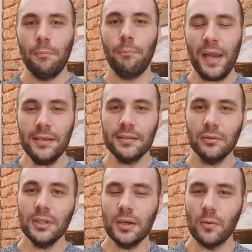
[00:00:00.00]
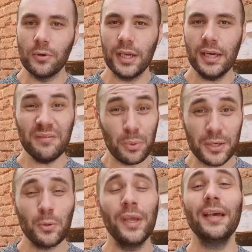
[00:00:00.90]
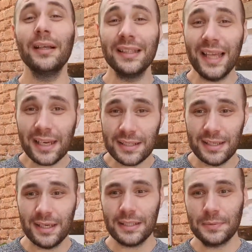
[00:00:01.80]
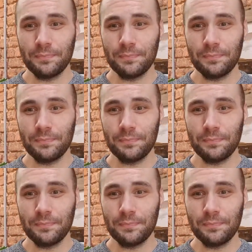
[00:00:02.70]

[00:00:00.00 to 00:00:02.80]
based on the order in which we collected it.